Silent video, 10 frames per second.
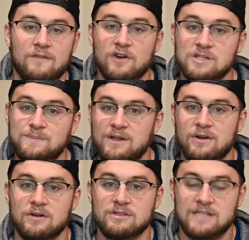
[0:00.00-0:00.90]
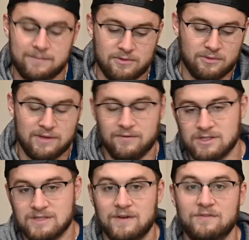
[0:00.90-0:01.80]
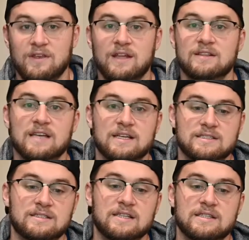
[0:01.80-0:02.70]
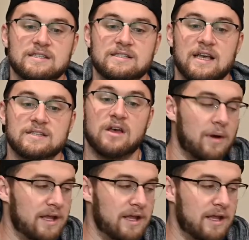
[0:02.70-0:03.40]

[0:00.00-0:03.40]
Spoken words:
1 Peter chapter 3 verses 15 says,